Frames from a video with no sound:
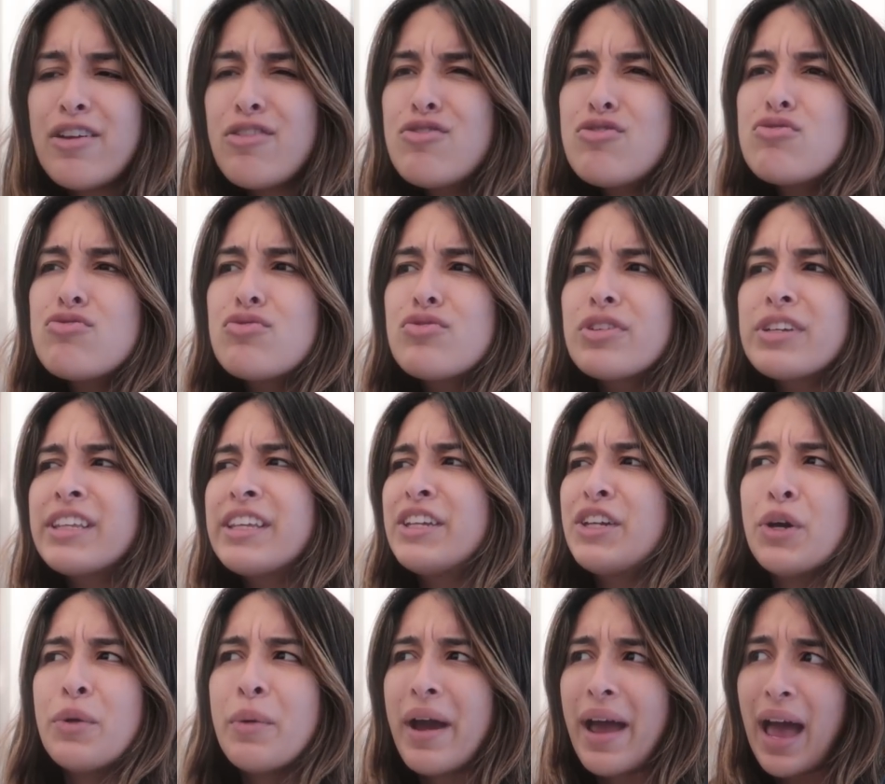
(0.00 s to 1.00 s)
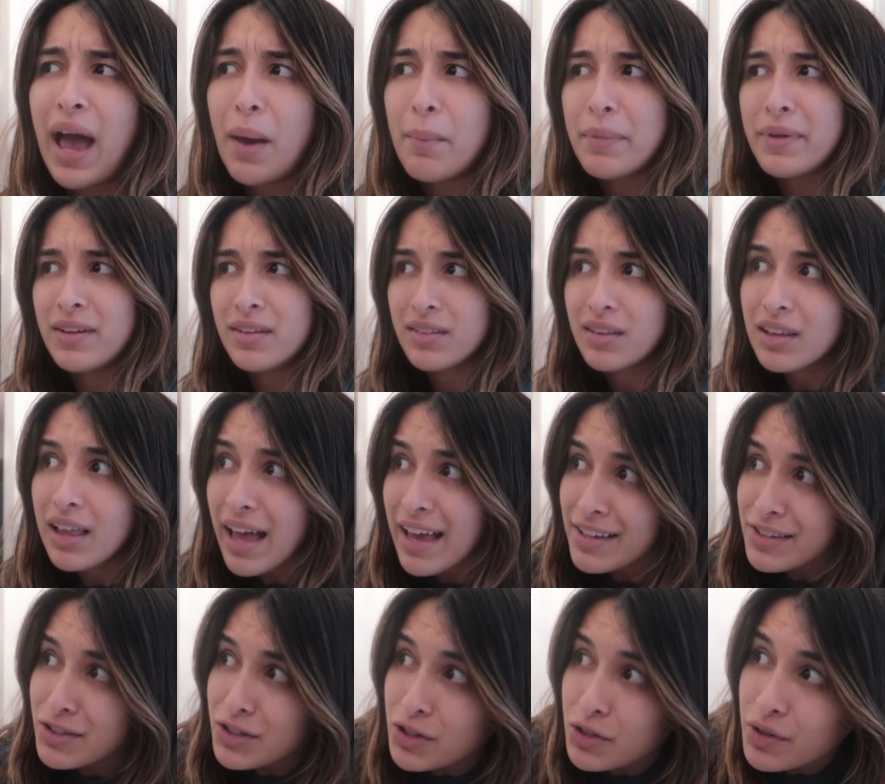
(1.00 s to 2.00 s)
I don't really know what happened in the
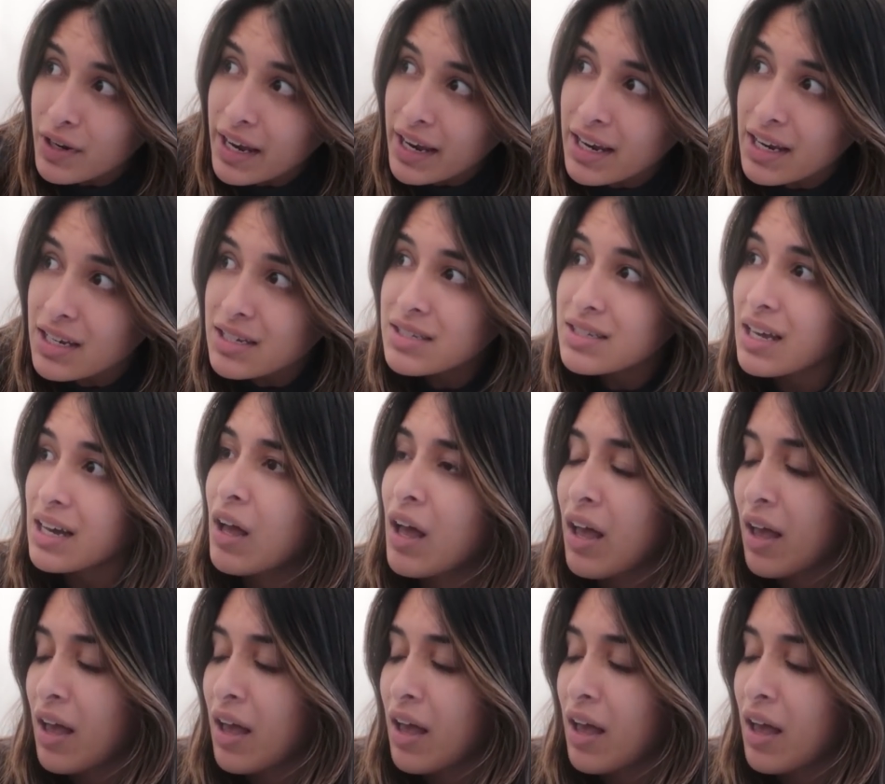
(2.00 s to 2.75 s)
last 2 days.